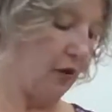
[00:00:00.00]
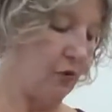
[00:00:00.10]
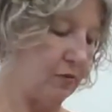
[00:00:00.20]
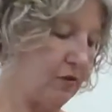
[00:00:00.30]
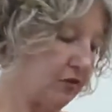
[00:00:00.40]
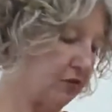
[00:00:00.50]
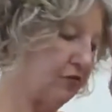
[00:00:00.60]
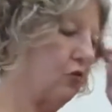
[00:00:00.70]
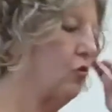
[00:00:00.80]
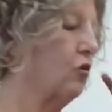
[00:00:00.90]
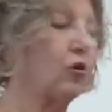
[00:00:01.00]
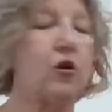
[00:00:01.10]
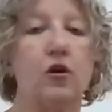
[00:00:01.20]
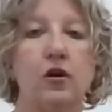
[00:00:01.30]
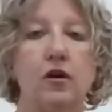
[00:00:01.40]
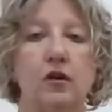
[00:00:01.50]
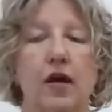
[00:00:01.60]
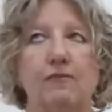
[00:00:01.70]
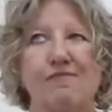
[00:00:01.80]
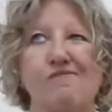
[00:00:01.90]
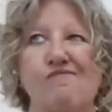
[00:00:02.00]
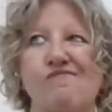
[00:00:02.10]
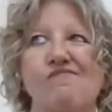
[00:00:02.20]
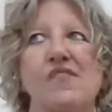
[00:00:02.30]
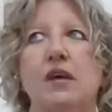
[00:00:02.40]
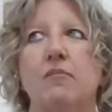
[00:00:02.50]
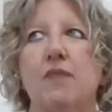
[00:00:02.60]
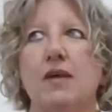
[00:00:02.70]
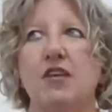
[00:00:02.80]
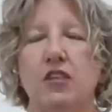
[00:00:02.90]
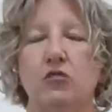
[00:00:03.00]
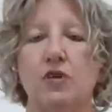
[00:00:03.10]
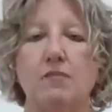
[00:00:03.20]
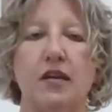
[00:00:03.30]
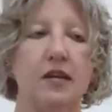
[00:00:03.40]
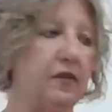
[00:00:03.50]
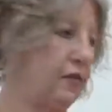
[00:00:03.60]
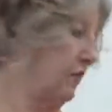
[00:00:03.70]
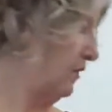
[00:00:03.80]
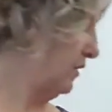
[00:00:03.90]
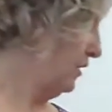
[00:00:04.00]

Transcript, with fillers: I whipped it for maybe three minutes.